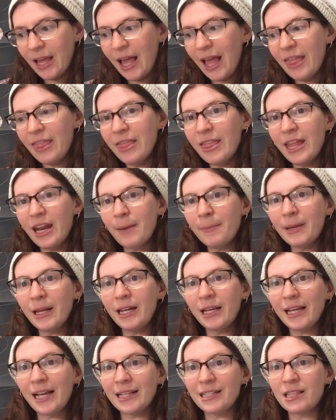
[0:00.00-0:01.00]
and then I'm going
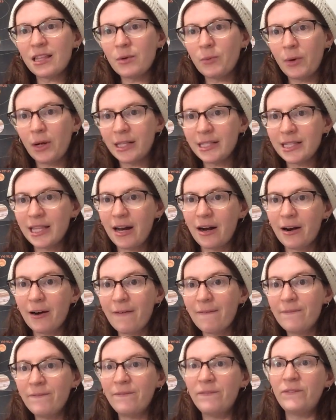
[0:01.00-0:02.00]
to get to the ones that are